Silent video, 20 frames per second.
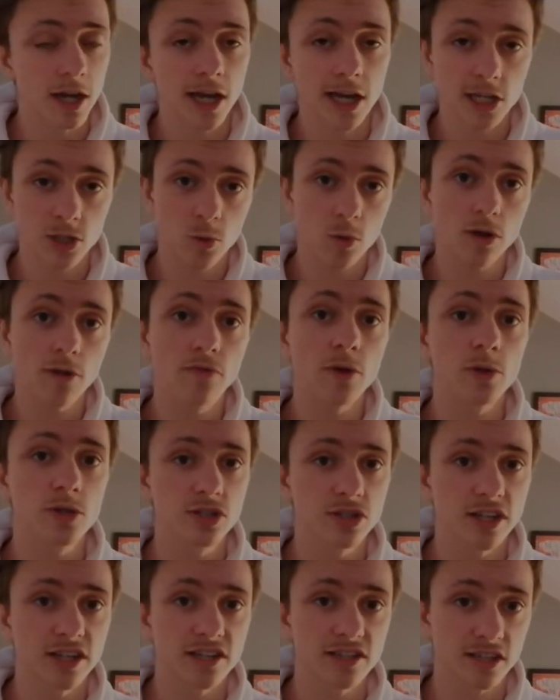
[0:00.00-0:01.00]
It's one of
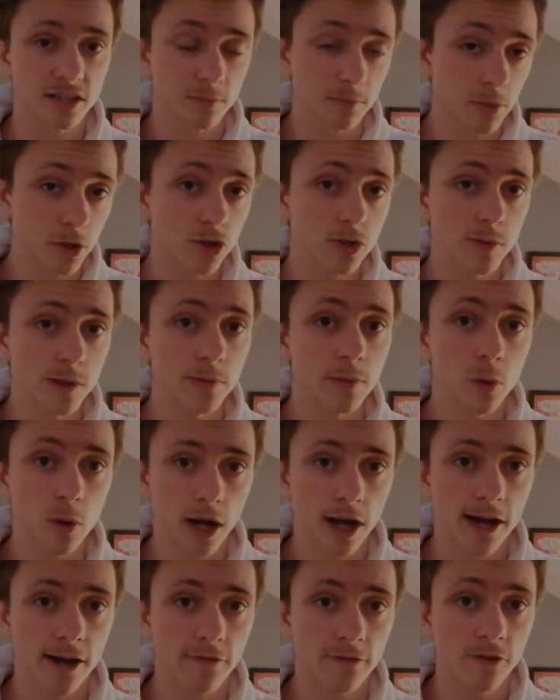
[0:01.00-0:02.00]
those things that most people
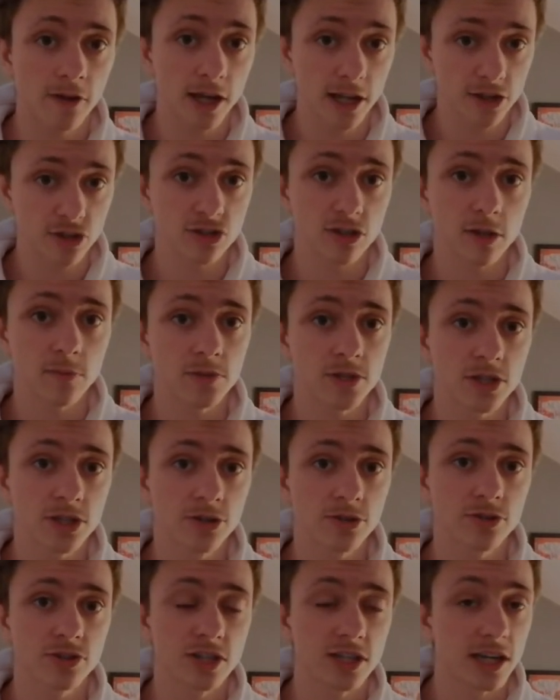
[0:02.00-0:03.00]
have in
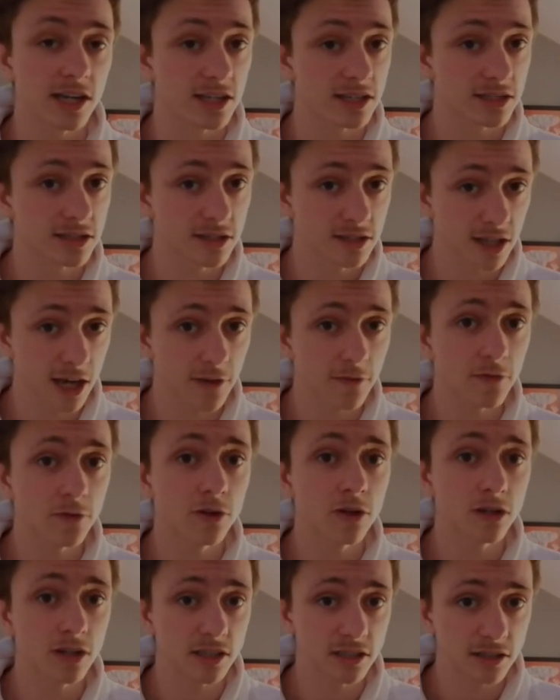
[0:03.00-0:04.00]
cybersecurity, and it's
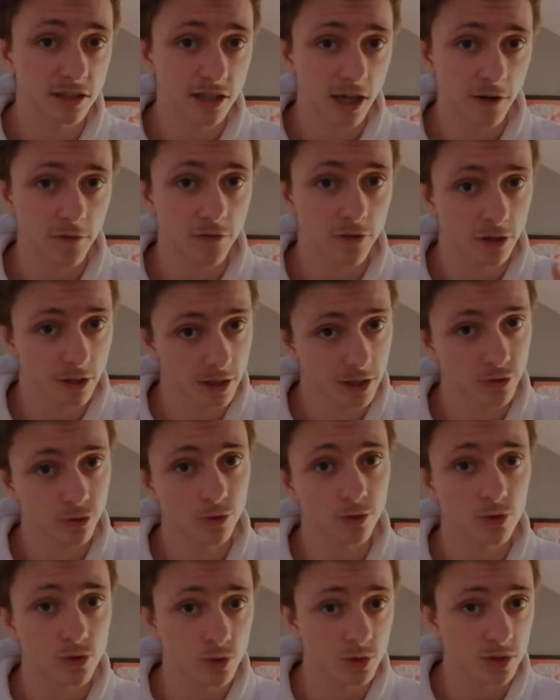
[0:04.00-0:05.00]
definitely
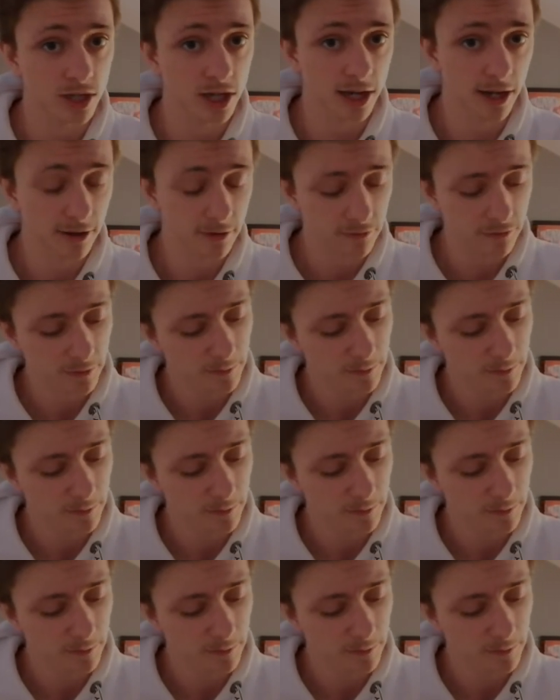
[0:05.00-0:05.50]
crucial to have.